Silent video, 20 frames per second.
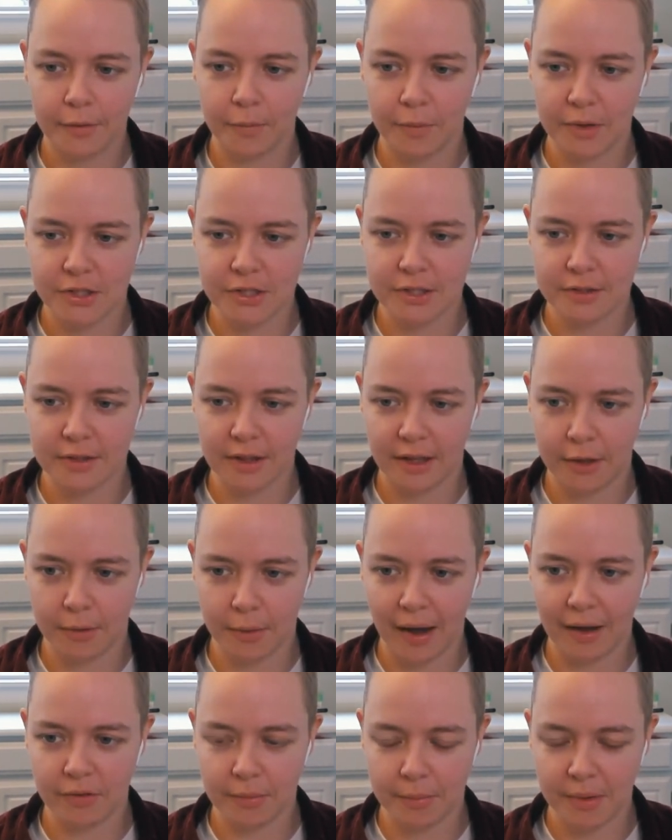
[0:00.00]
which is like you
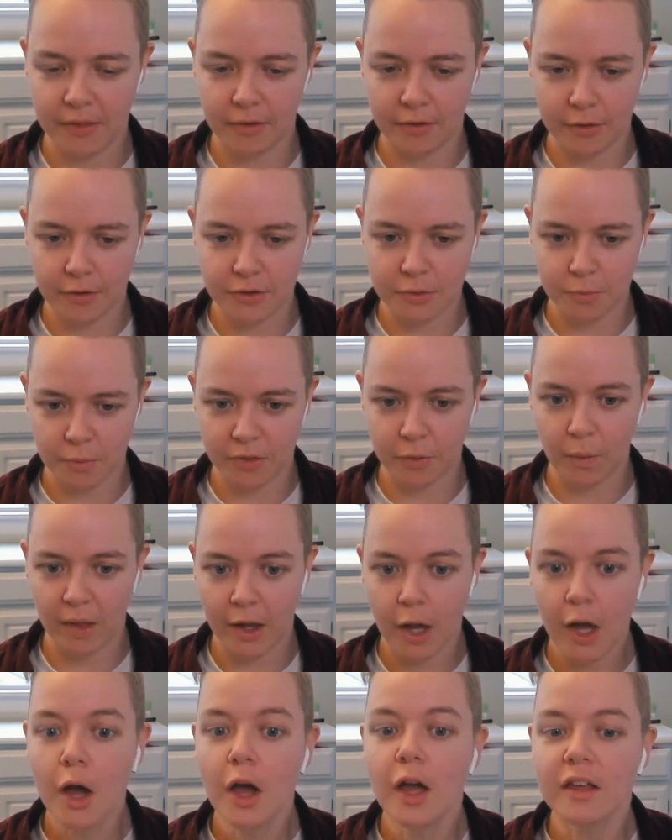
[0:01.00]
have to be the surgeon with
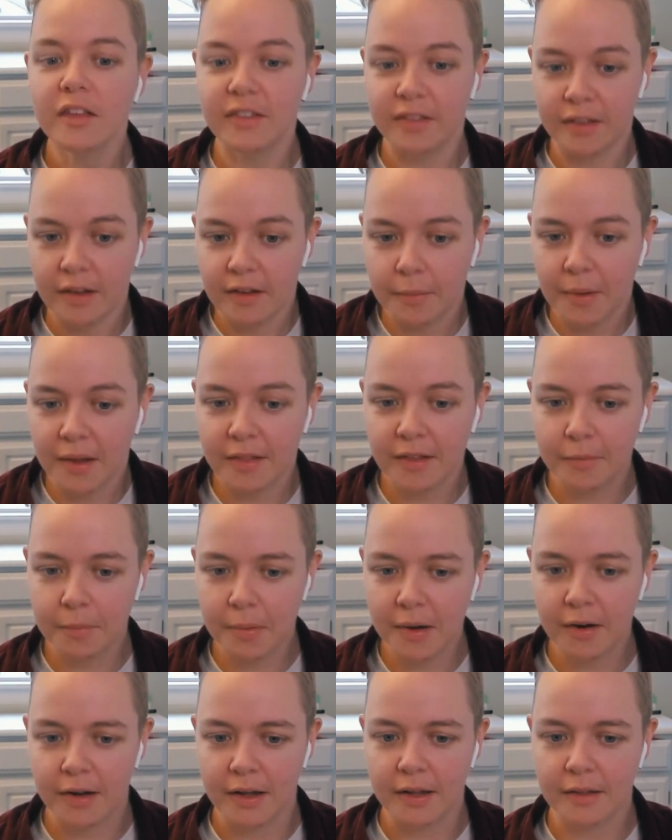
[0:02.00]
like six months
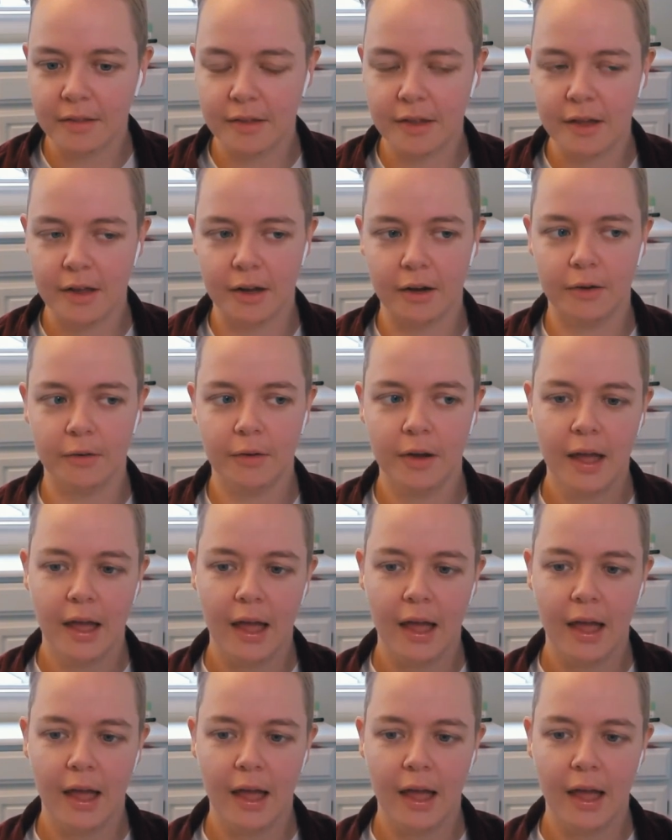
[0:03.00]
experience you know